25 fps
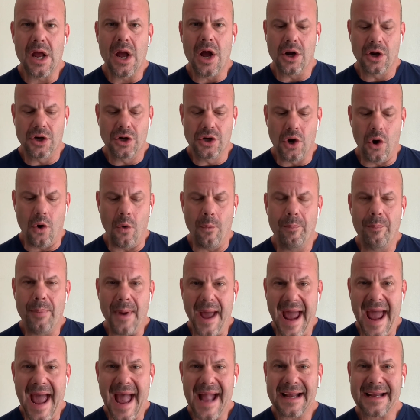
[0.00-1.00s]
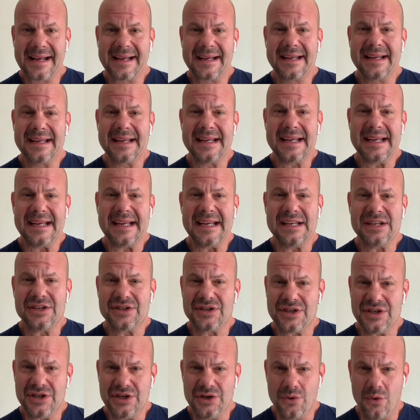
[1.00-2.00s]
go back
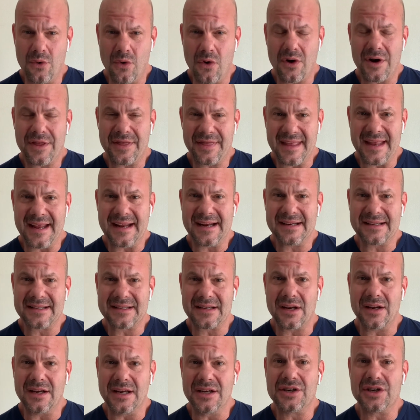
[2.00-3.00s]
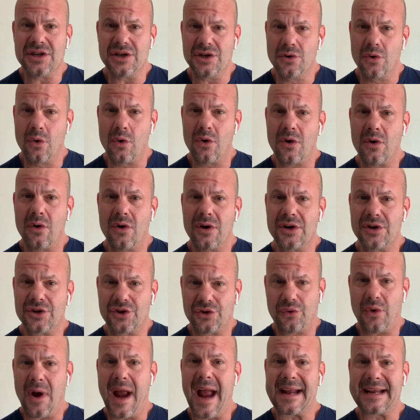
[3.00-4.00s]
into your things, into your
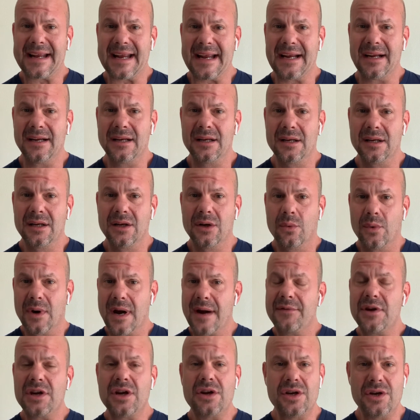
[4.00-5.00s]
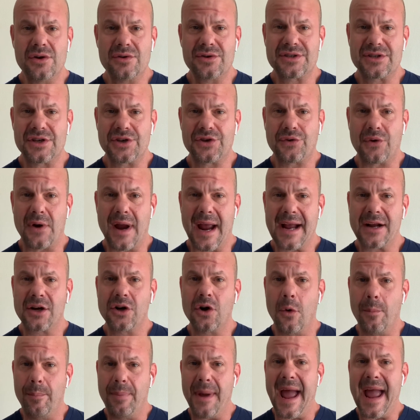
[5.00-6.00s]
tracking, whatever you use to track,
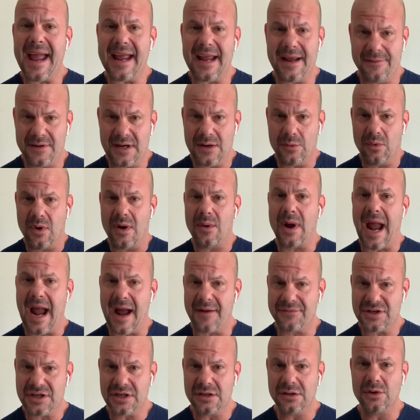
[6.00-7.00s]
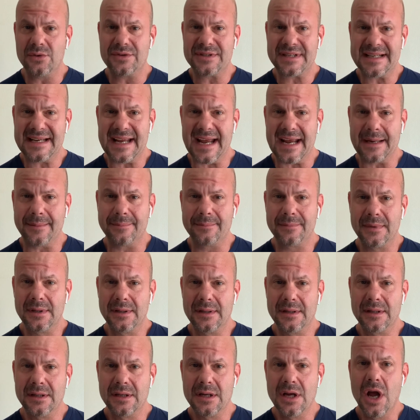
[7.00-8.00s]
go back, after you lose a game,
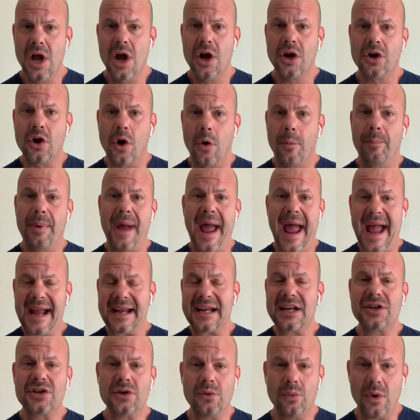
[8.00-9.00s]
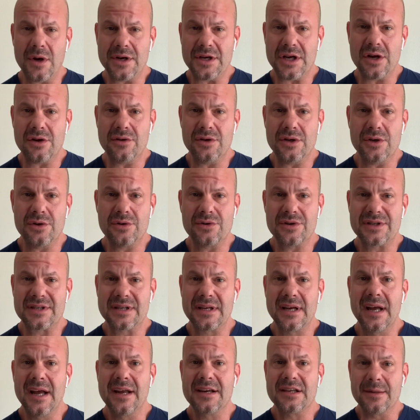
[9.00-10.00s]
go back into what you used
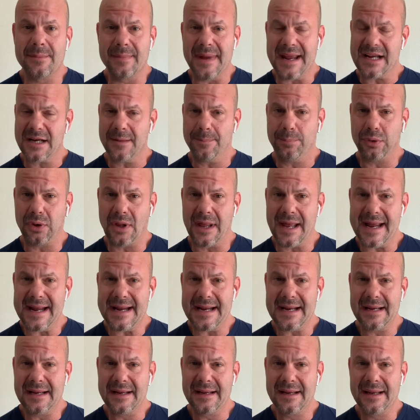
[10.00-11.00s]
to make a play